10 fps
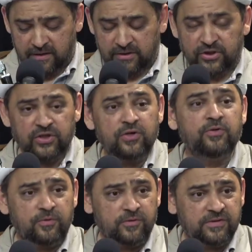
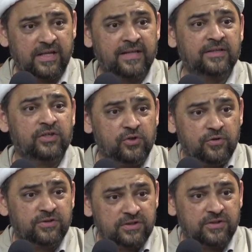used, and the
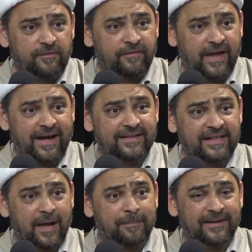usage of that,
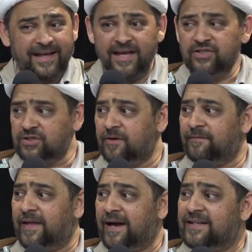the application
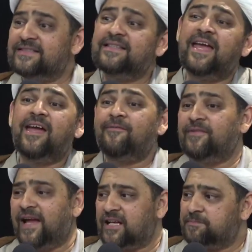of that is in
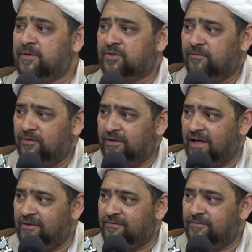every aspect of your
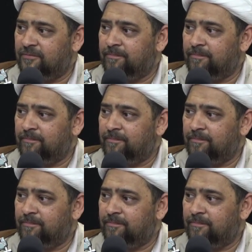life.